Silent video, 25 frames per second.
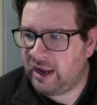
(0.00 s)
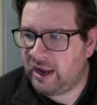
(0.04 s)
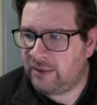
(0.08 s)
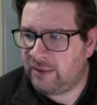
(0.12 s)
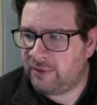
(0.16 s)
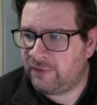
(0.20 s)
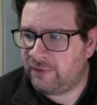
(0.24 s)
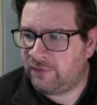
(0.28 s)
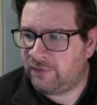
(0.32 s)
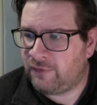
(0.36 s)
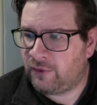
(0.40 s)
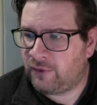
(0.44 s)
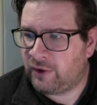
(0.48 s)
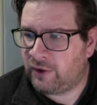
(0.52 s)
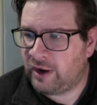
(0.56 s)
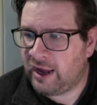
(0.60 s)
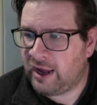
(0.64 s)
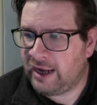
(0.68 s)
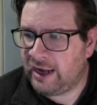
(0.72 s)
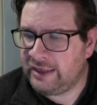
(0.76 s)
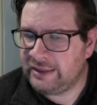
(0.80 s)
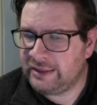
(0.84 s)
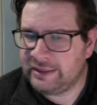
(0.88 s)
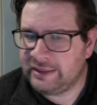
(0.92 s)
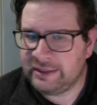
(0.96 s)
in 4
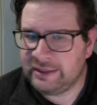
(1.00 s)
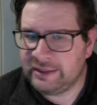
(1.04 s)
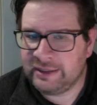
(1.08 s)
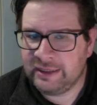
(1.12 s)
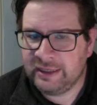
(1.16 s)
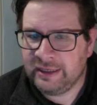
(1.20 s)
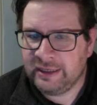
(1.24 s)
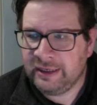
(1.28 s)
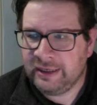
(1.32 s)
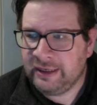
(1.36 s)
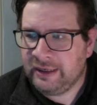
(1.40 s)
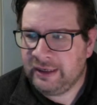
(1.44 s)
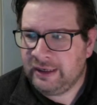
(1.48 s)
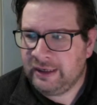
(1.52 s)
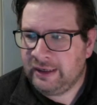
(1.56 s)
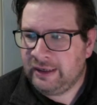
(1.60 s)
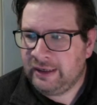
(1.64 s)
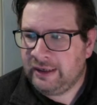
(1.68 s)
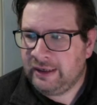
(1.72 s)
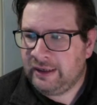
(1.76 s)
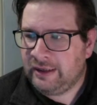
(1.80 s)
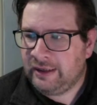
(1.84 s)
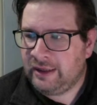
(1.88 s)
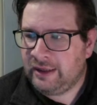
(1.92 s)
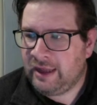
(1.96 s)
nights.
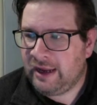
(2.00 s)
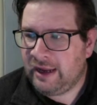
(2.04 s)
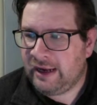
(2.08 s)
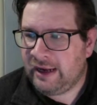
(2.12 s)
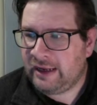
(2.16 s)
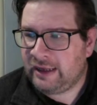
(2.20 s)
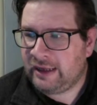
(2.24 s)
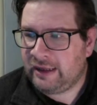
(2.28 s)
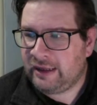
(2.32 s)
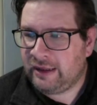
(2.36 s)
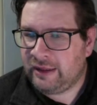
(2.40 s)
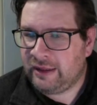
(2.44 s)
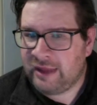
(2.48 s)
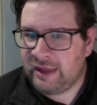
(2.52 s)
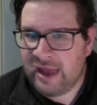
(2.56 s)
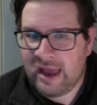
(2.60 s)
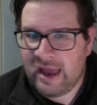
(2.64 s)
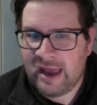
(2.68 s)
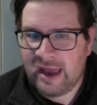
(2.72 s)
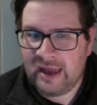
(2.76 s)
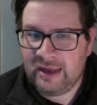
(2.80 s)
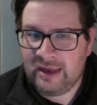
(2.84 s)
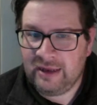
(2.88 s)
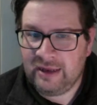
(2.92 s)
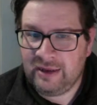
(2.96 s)

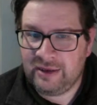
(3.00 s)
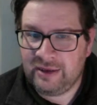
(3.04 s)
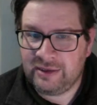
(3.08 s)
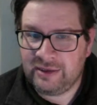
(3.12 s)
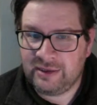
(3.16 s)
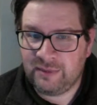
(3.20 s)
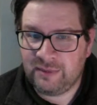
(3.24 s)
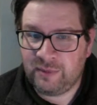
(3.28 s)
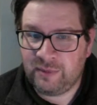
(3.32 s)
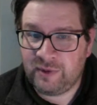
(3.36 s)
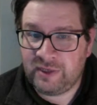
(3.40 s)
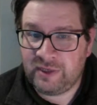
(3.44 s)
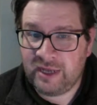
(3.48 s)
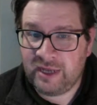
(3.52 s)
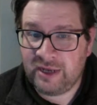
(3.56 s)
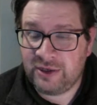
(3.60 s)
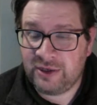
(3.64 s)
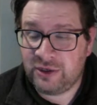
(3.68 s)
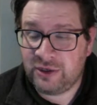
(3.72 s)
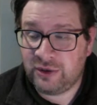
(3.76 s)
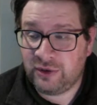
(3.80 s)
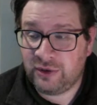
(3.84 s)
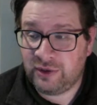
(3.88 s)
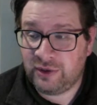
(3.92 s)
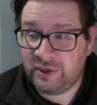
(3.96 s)
That is a
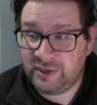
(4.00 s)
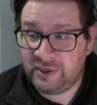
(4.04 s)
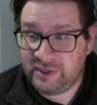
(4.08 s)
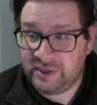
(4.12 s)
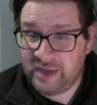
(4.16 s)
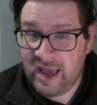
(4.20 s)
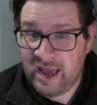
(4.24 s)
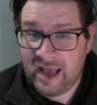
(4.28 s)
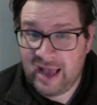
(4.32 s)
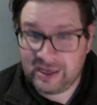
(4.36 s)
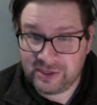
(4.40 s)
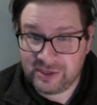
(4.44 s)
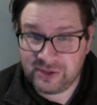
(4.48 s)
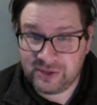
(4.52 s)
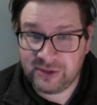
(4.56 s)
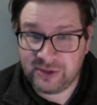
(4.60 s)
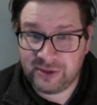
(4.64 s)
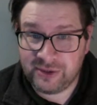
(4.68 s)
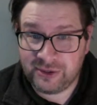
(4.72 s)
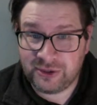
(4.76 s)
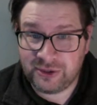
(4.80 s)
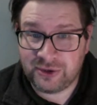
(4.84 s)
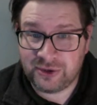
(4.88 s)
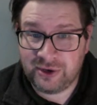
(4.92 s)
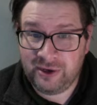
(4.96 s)
potential disaster
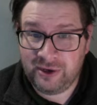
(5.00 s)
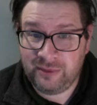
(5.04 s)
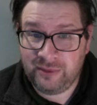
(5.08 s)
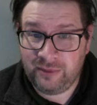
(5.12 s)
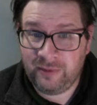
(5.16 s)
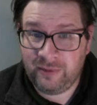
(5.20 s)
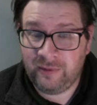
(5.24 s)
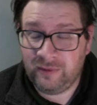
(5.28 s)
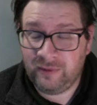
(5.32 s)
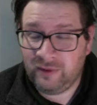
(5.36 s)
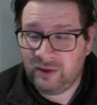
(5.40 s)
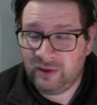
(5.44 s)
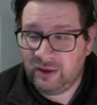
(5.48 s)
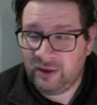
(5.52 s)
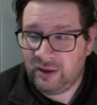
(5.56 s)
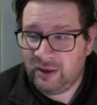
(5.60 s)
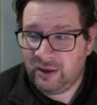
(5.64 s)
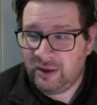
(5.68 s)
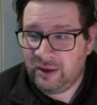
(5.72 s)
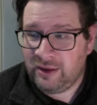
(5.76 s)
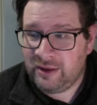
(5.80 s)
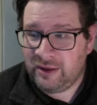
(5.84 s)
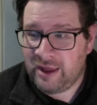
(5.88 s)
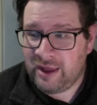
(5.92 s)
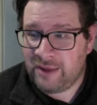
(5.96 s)
trip.
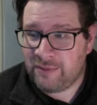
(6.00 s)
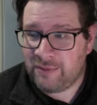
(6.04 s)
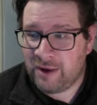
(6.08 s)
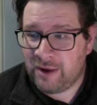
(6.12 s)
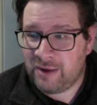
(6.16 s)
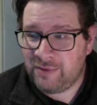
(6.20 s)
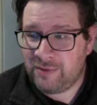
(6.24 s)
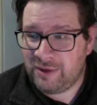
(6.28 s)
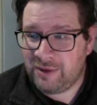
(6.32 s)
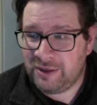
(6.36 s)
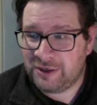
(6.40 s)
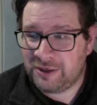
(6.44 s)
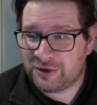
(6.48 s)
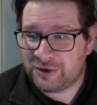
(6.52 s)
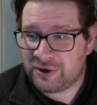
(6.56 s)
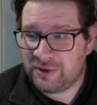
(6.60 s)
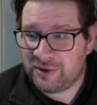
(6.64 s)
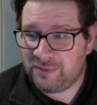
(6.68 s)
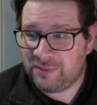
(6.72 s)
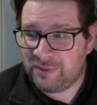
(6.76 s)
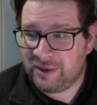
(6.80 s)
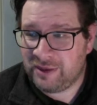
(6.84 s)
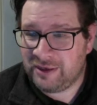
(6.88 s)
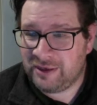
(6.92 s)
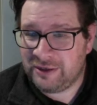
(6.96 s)
That might be the
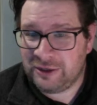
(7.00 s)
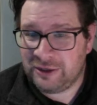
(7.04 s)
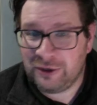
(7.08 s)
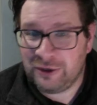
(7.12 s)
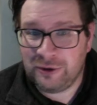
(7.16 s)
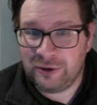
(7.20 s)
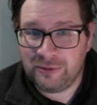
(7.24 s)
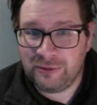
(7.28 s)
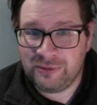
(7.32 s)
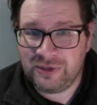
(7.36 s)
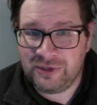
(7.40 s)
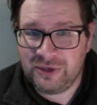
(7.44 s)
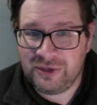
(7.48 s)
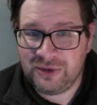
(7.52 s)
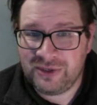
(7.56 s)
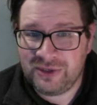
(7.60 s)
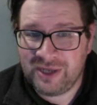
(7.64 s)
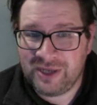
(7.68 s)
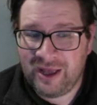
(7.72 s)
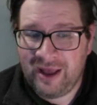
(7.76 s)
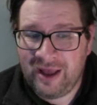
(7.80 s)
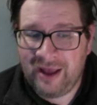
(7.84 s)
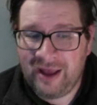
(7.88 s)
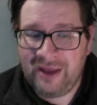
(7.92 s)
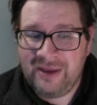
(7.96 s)
trip that dooms
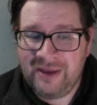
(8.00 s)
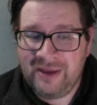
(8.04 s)
Utah.